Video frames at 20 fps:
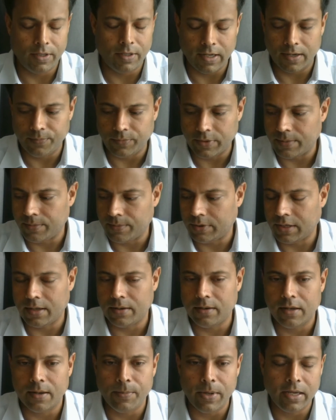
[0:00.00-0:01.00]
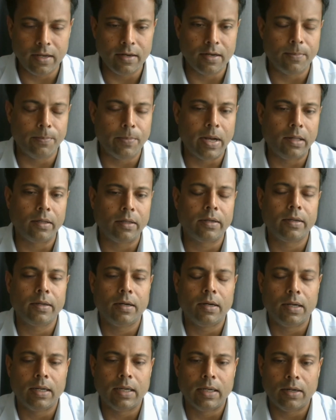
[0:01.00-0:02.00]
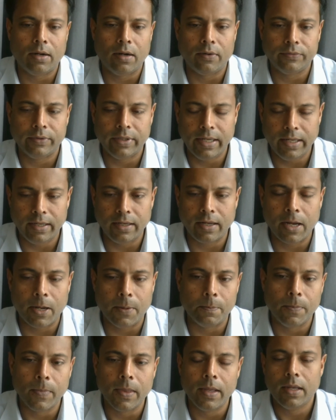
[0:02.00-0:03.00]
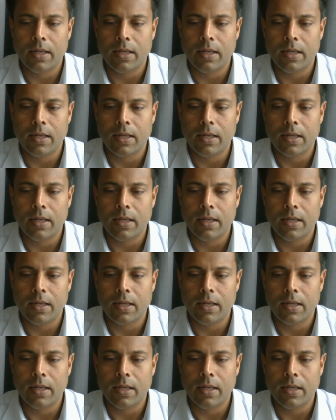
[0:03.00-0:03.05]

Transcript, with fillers: Yeah, they're, they're, they're making the bulk uh, of the income,